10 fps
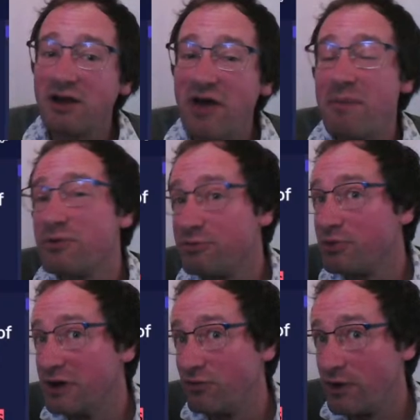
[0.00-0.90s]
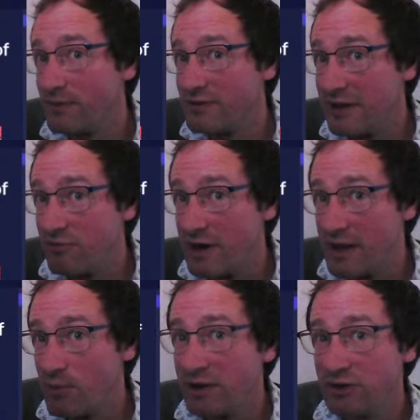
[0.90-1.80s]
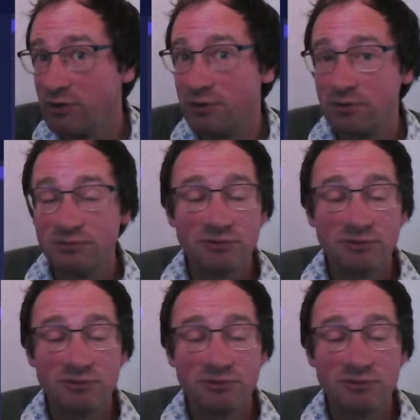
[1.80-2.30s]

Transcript: of happens pretty frequently really when you're